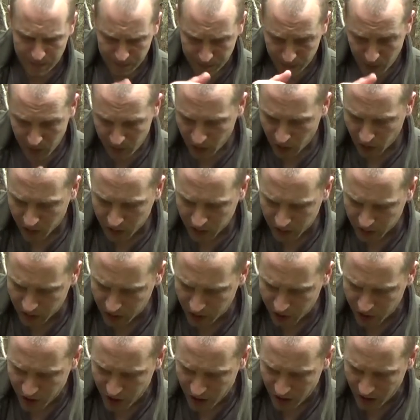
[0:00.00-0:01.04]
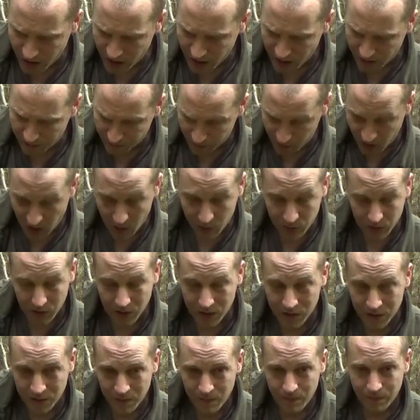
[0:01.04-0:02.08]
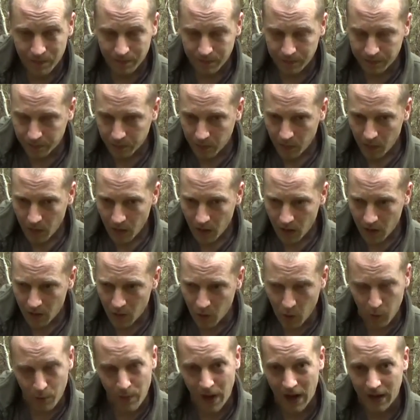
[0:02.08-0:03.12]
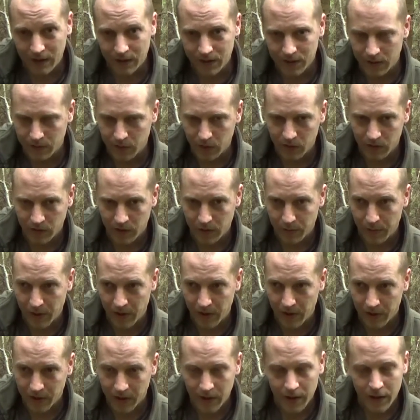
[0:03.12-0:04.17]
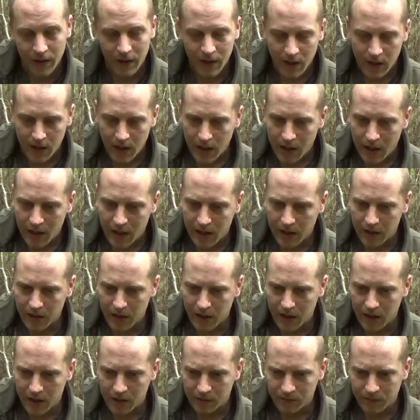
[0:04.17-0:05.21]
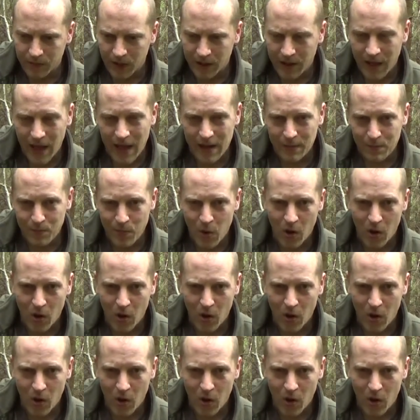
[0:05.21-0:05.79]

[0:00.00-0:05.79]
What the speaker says: Moving on to the trousers, or pants if you're in America. Again,